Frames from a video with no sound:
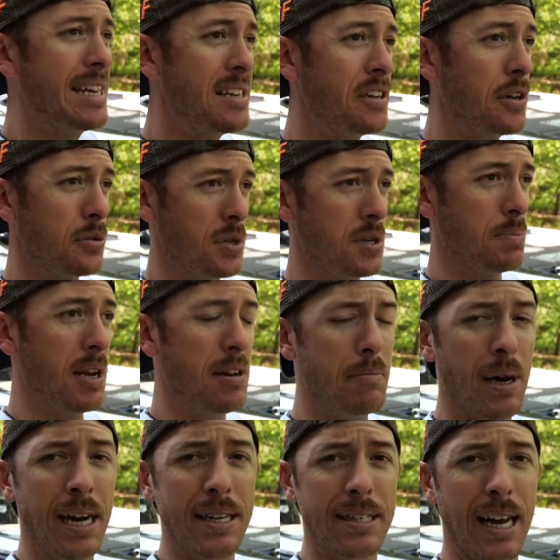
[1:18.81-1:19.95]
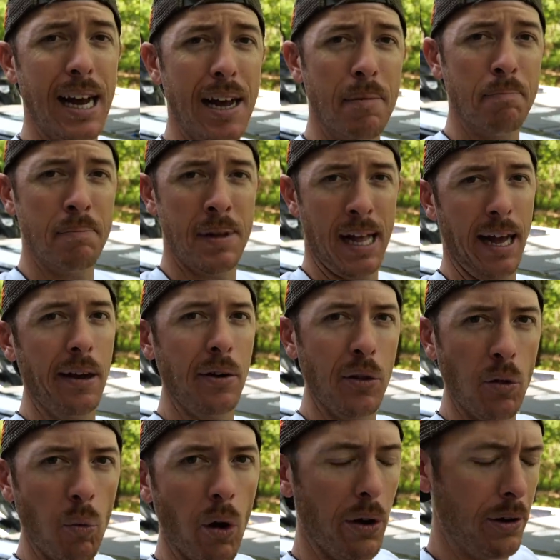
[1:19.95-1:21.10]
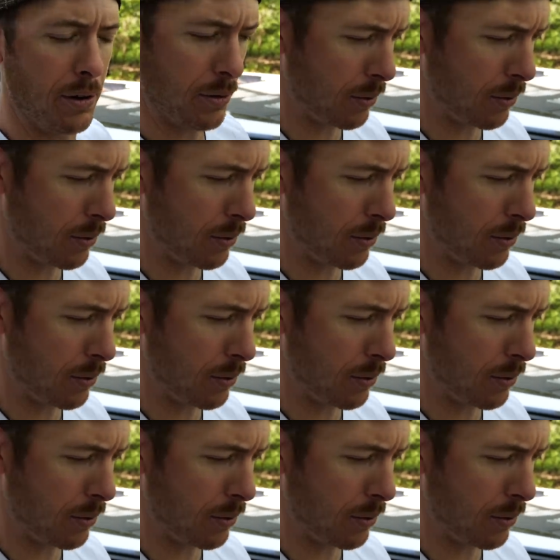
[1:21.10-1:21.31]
need to go spend my time out on the water.